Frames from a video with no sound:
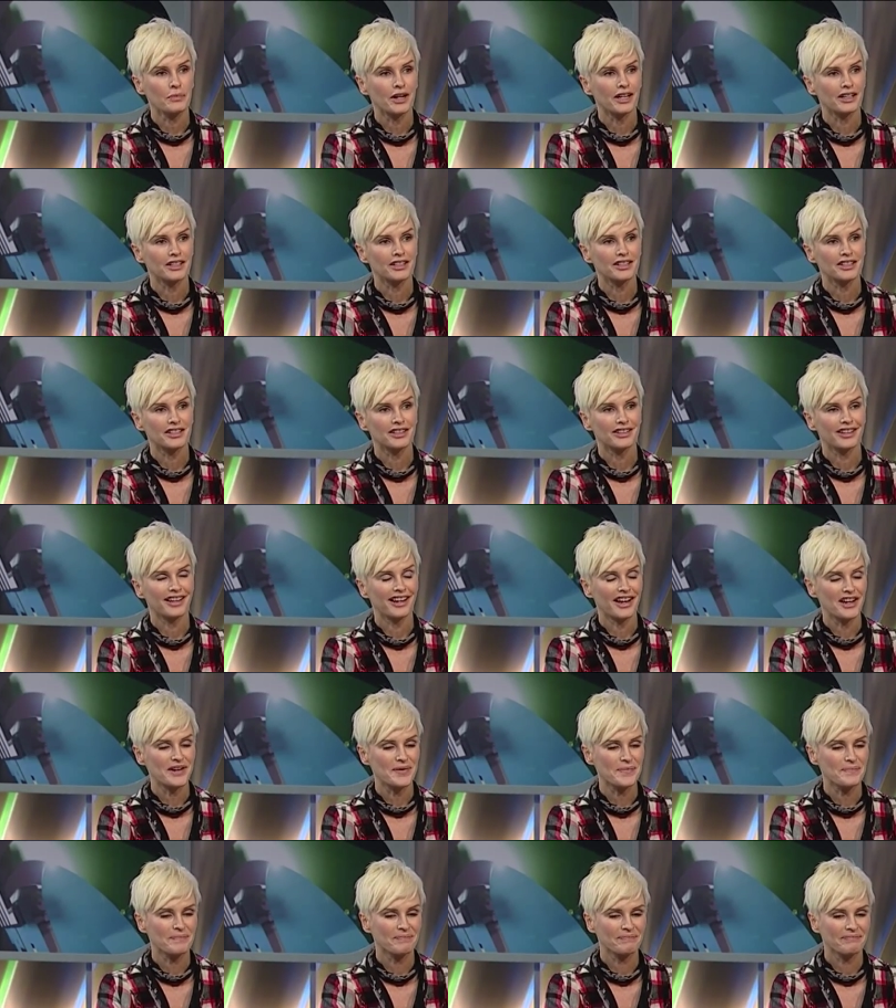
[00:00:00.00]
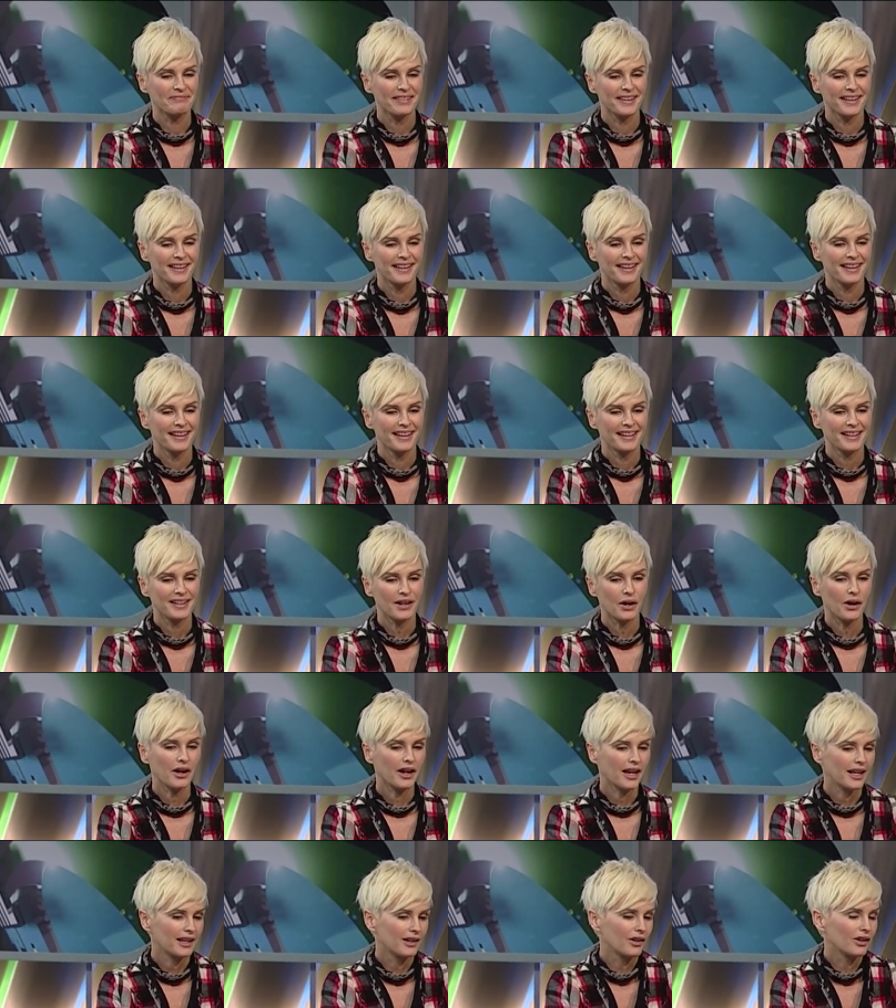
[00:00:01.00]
much. Um, I had